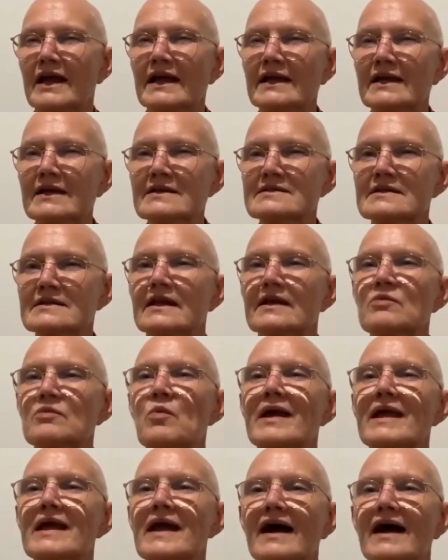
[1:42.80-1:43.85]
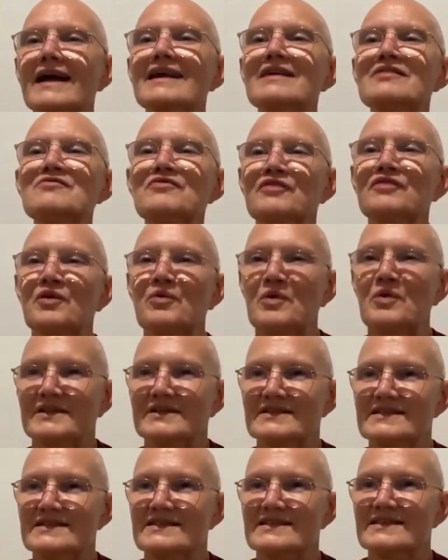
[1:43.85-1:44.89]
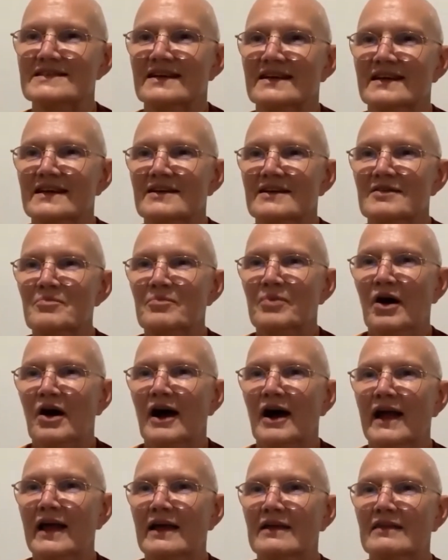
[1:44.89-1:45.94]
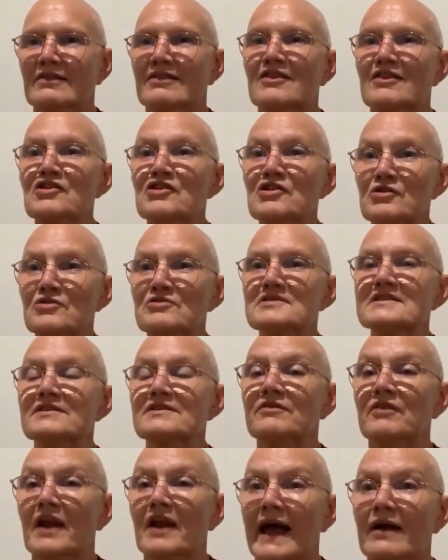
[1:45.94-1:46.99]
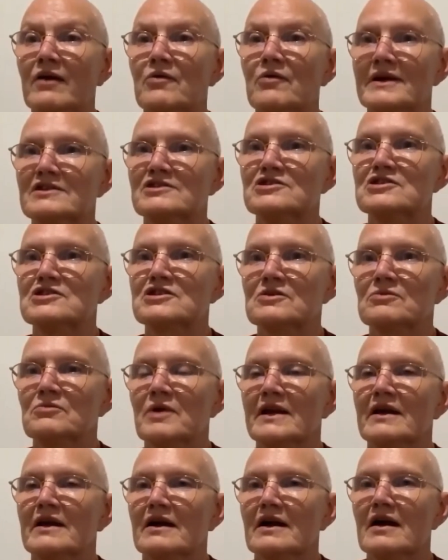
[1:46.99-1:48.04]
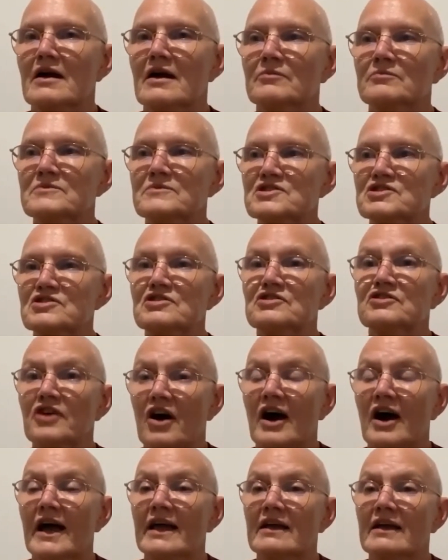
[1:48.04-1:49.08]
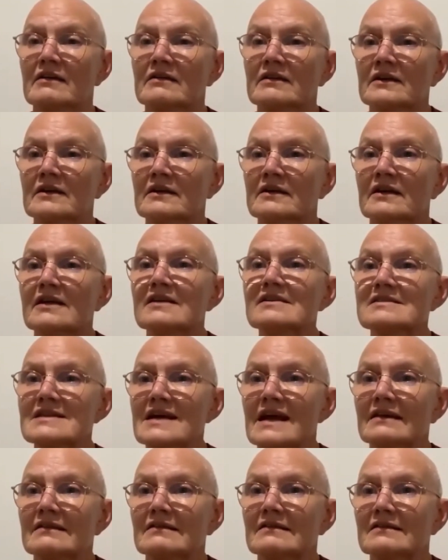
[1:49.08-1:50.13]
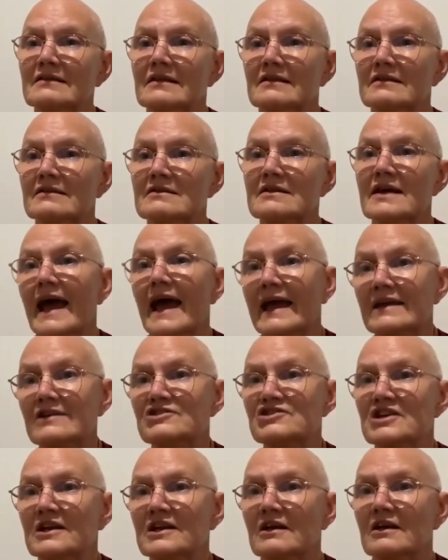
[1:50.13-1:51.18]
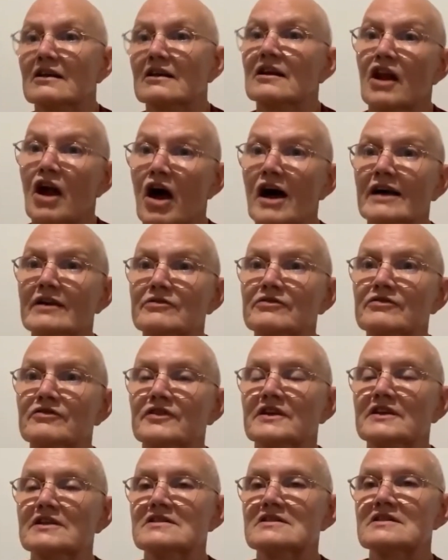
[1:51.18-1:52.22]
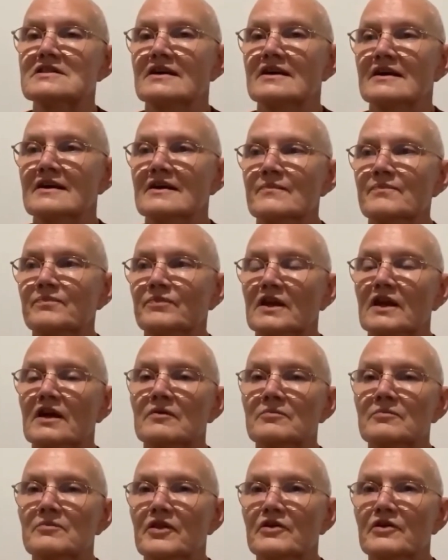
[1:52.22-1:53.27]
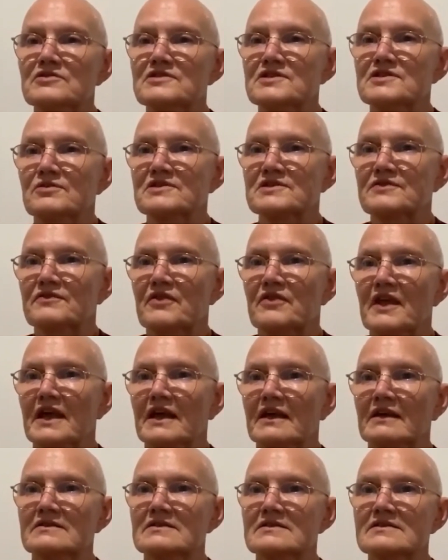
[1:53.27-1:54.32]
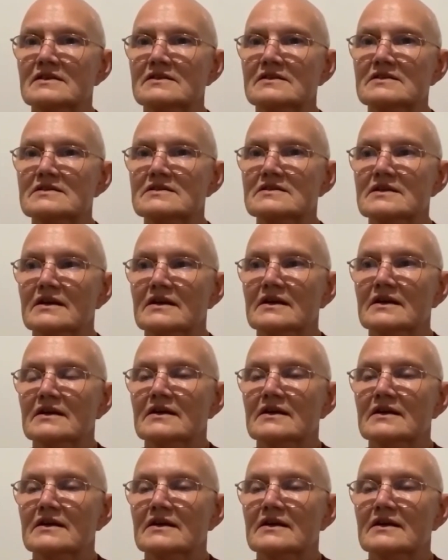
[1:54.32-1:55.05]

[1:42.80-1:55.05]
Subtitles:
easily we are influenced by the use of language when it comes to dying and death and aging and life and those sorts of things. It's,